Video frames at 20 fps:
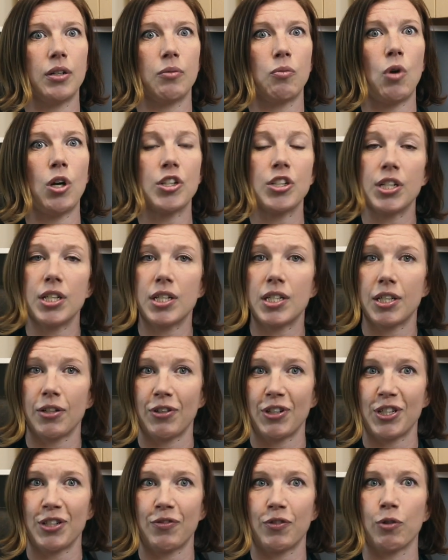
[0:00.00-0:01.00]
watching a
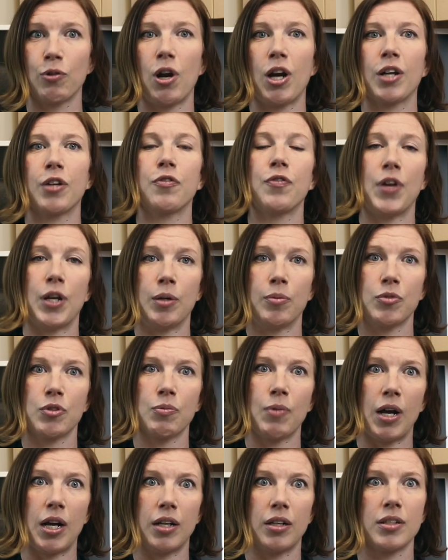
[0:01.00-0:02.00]
series of erotic films
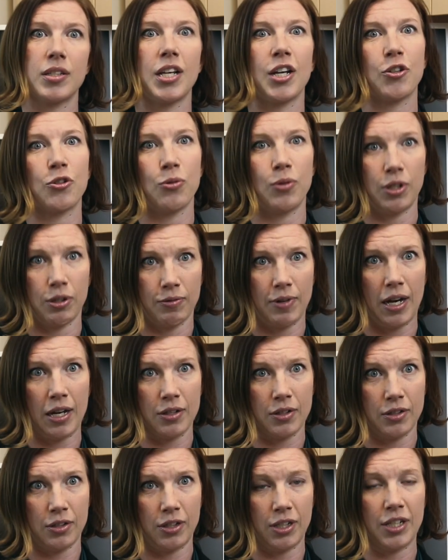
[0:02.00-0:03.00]
while sexual
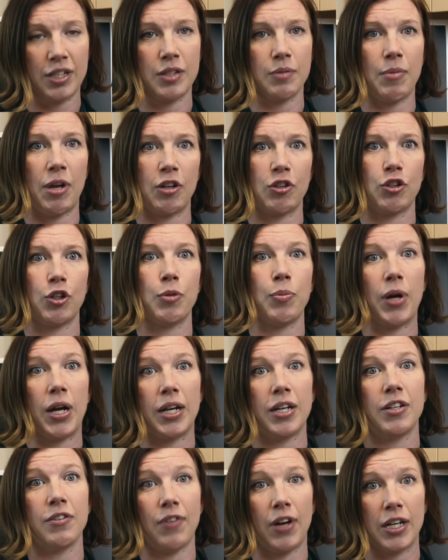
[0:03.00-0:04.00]
arousal is measured
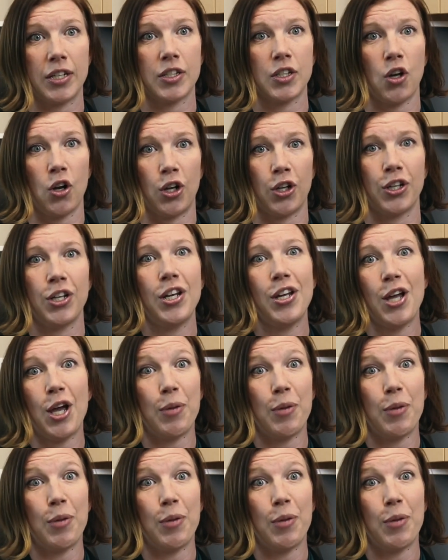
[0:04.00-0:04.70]
by a device called